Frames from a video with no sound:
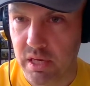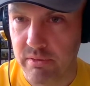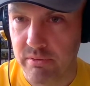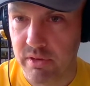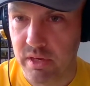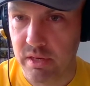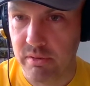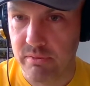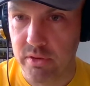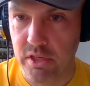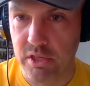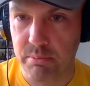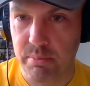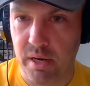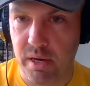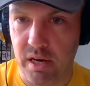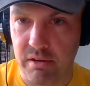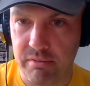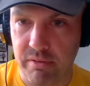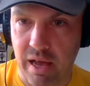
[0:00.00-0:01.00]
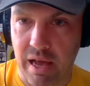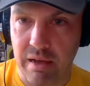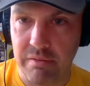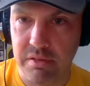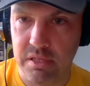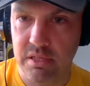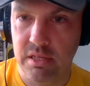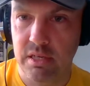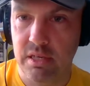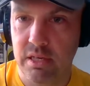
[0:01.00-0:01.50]
for future park
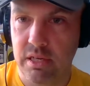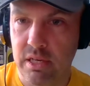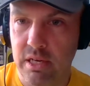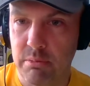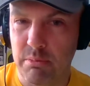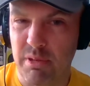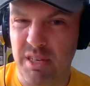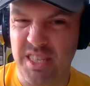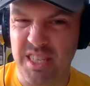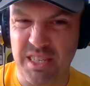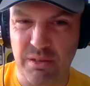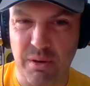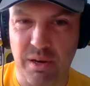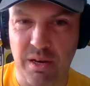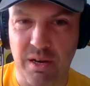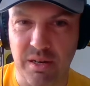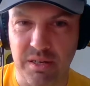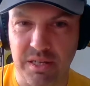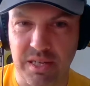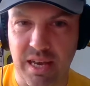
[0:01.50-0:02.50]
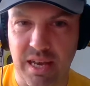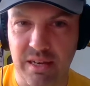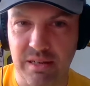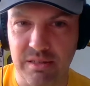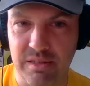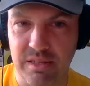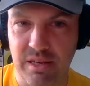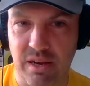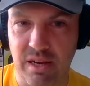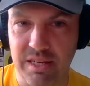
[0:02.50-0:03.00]
faffs, but she's quite hard to get
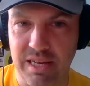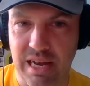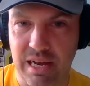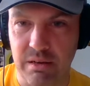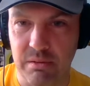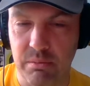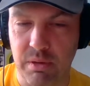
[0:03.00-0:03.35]
and tie down.